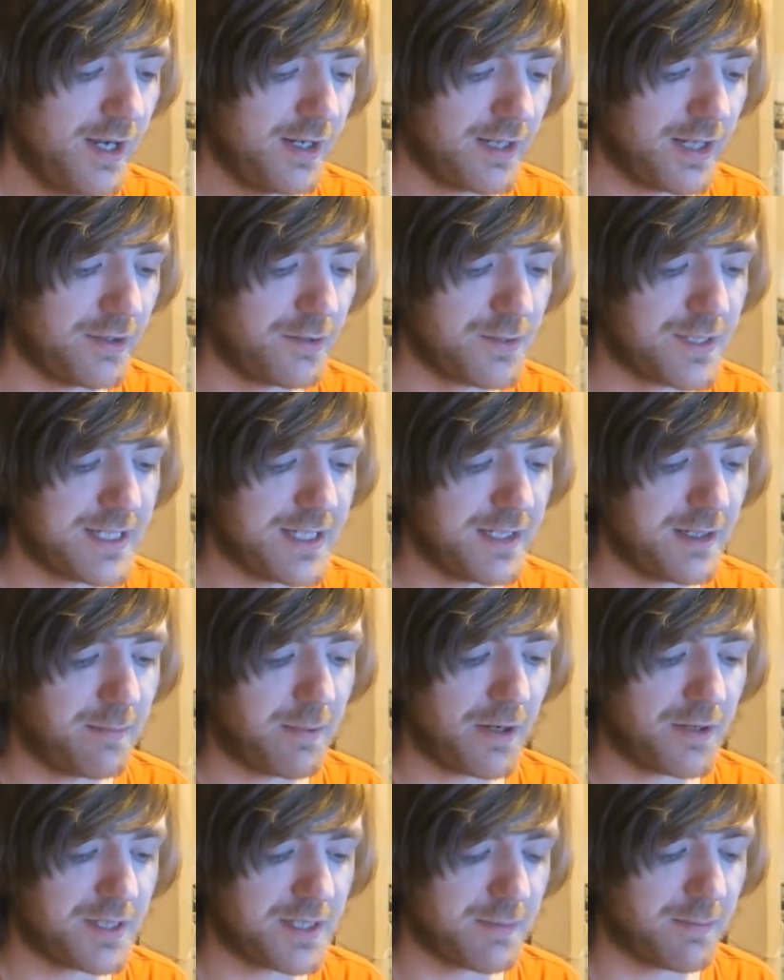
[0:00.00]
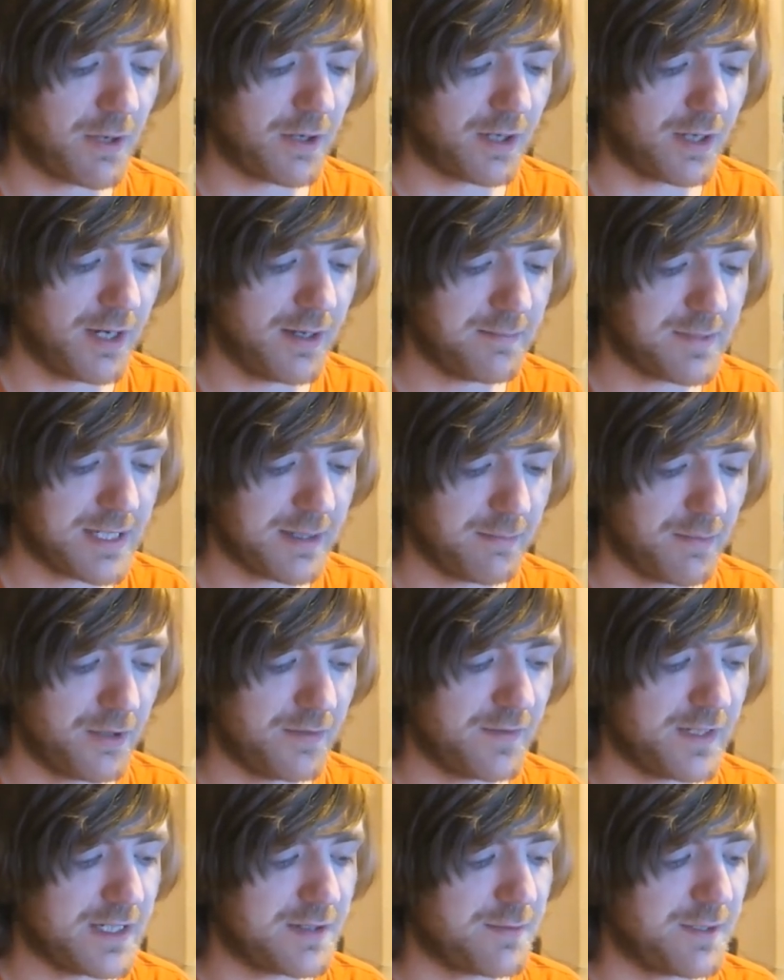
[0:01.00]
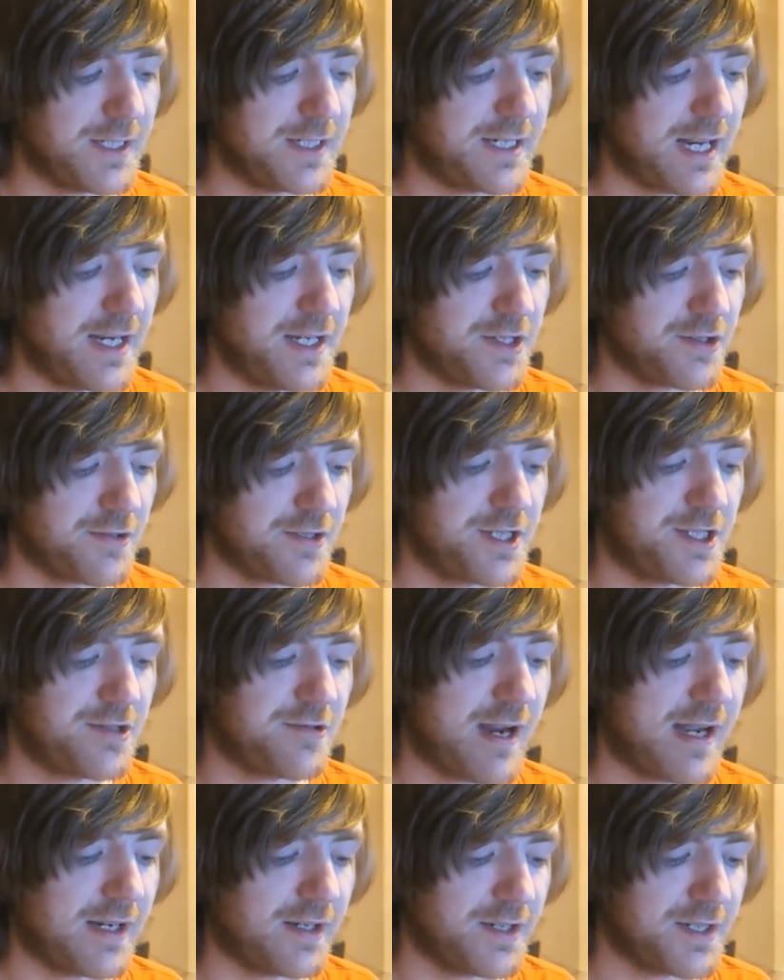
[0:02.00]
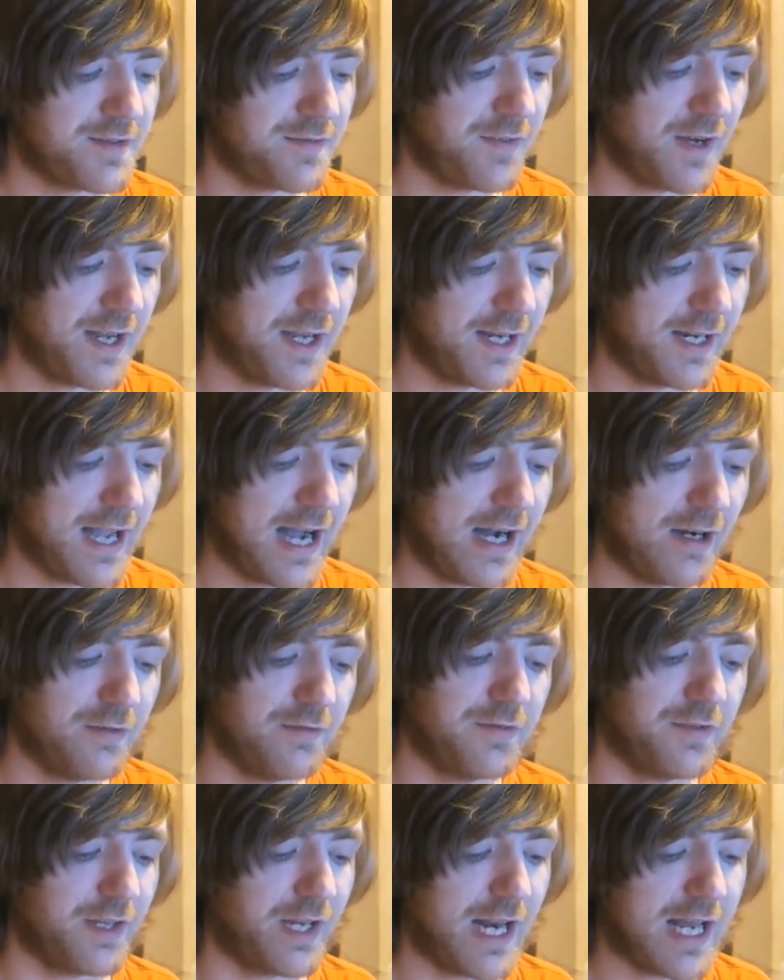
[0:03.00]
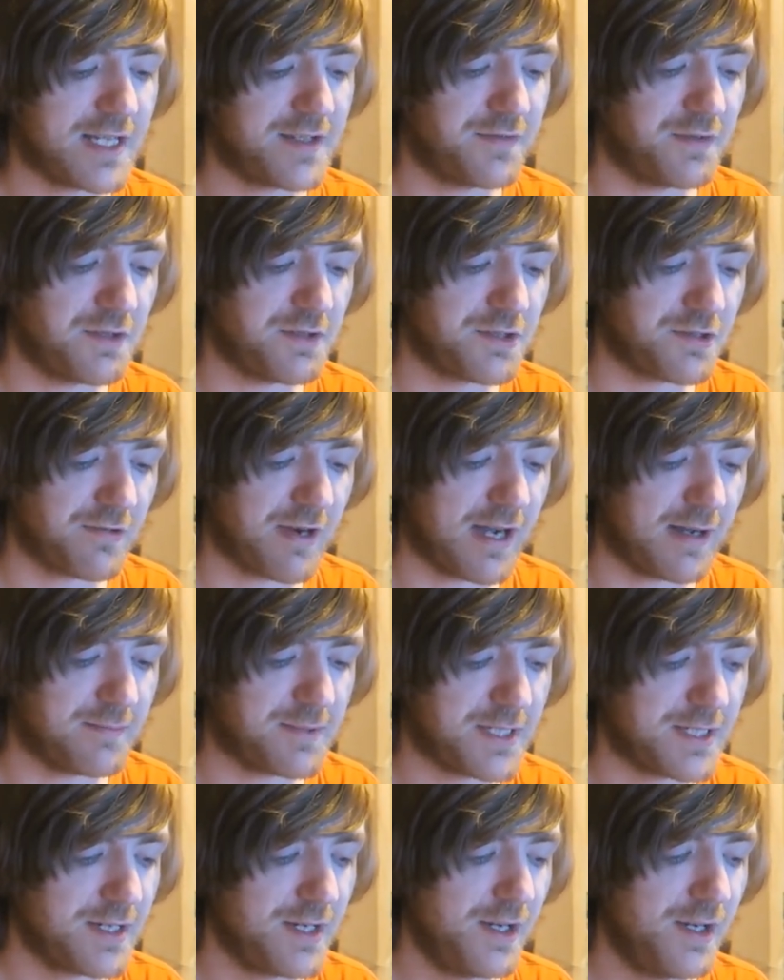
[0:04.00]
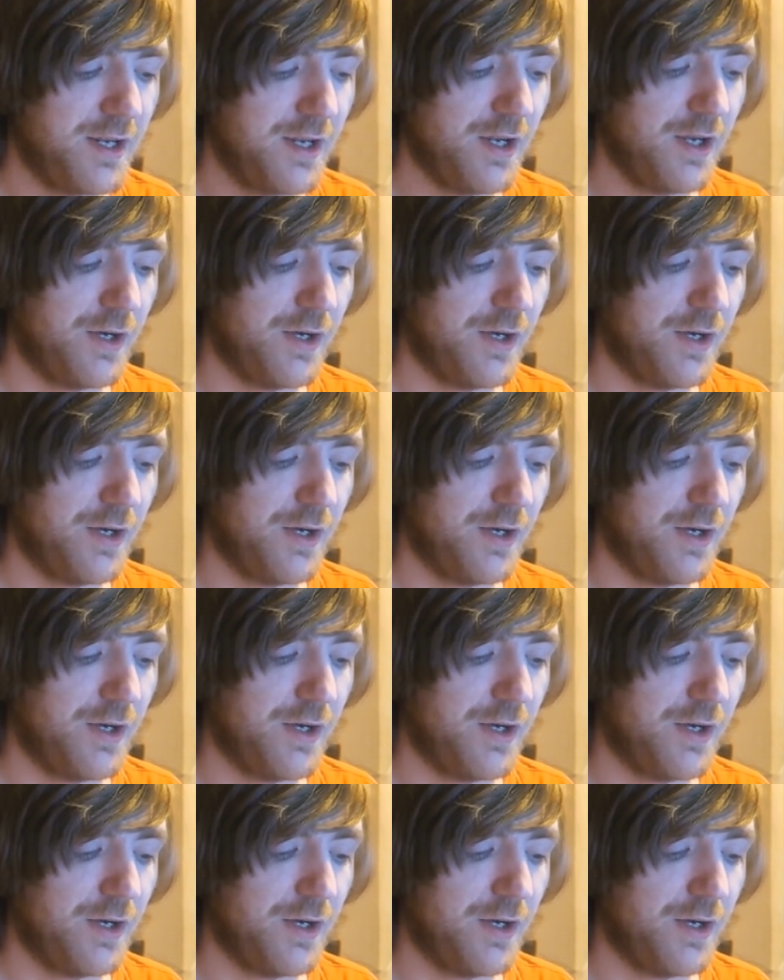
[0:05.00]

They'd all seen the post apocalyptic movies with the dangerous stragglers fighting it out for the last few scraps.